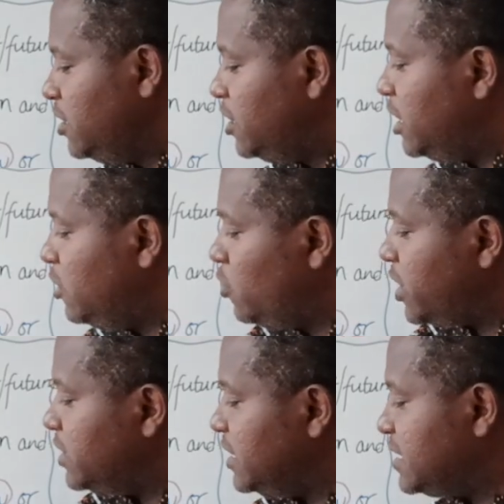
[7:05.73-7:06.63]
look
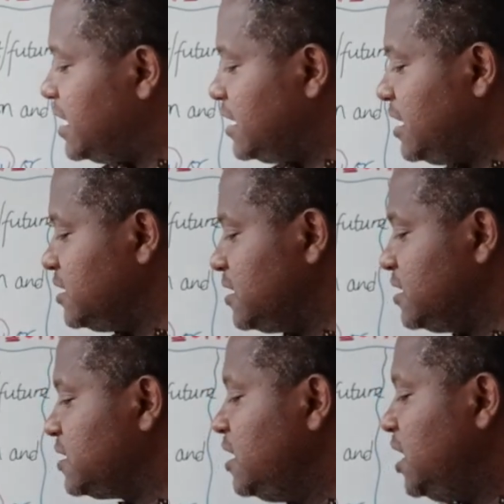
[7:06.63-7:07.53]
at these
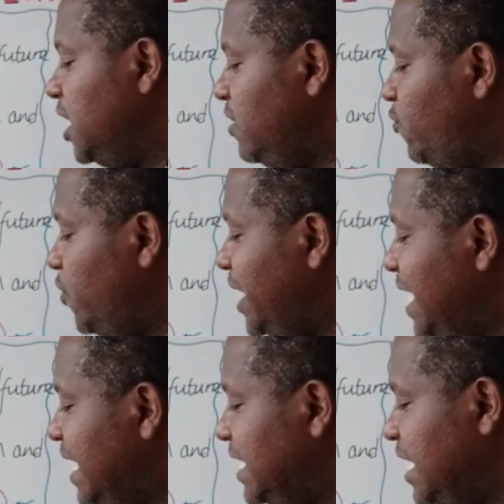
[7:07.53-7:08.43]
sentences. If we
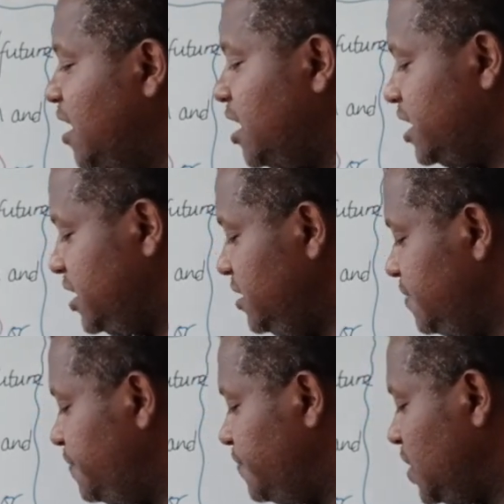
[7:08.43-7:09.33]
had a garden,
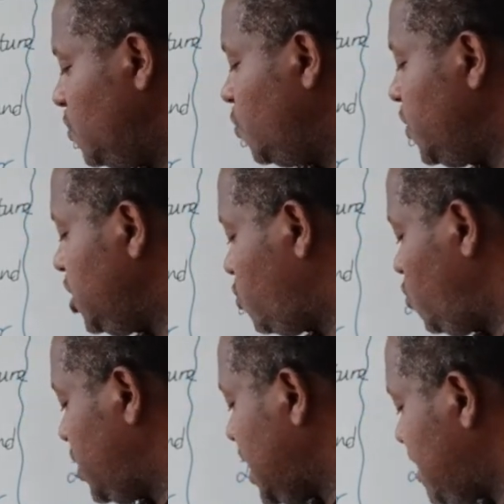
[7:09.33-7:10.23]
we
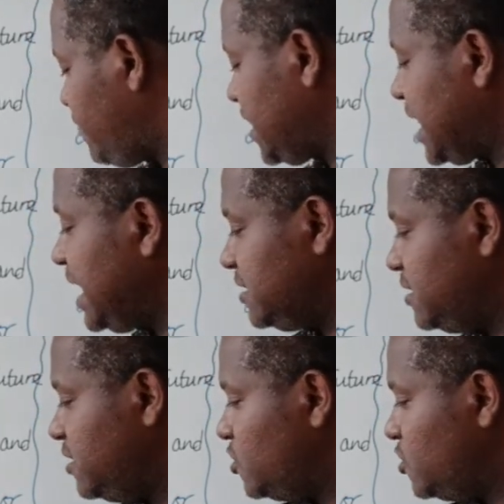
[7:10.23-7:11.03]
could have a cat.